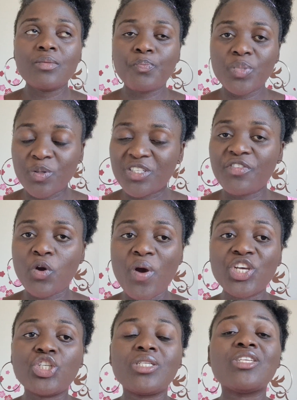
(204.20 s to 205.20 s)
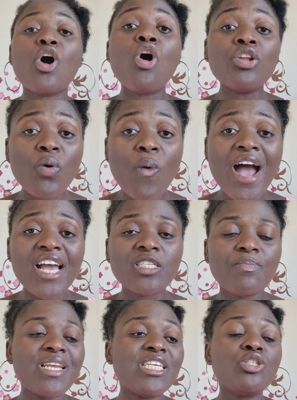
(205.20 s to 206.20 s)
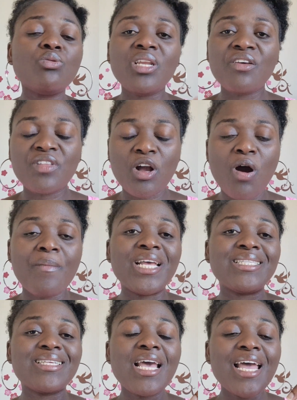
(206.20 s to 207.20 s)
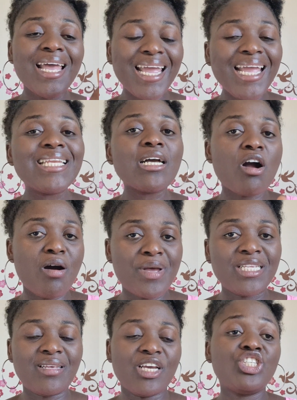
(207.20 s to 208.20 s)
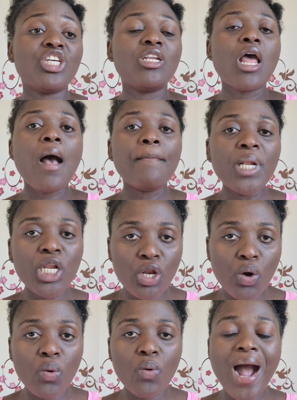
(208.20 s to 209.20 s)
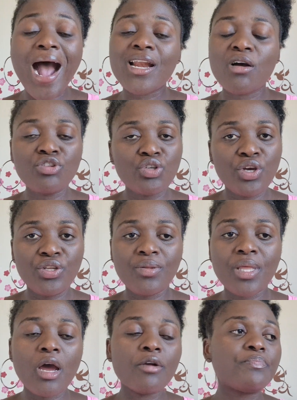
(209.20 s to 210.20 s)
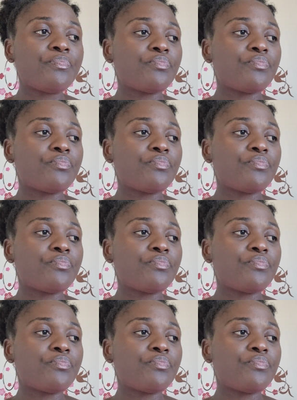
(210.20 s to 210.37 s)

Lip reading: specific questions, otherwise, please do leave the comments in the comment section below and I'll join you there.